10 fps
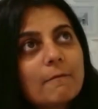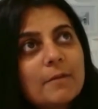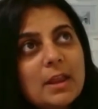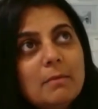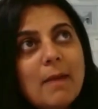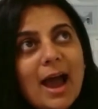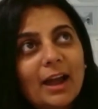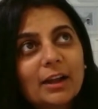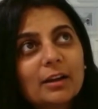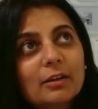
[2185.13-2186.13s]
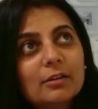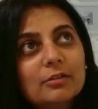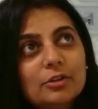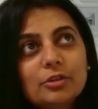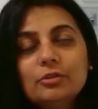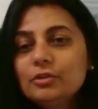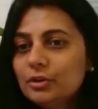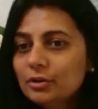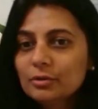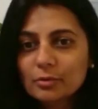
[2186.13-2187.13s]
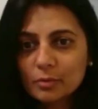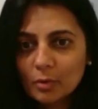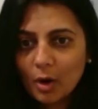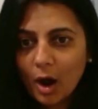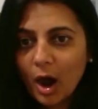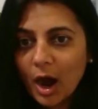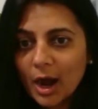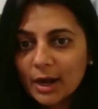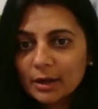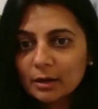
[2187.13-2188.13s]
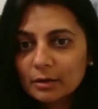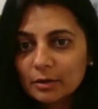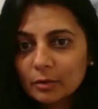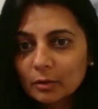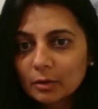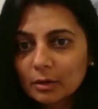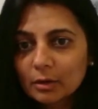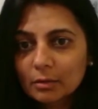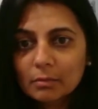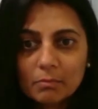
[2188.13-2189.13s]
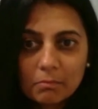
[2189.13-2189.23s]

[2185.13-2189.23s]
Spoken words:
feedback to you on your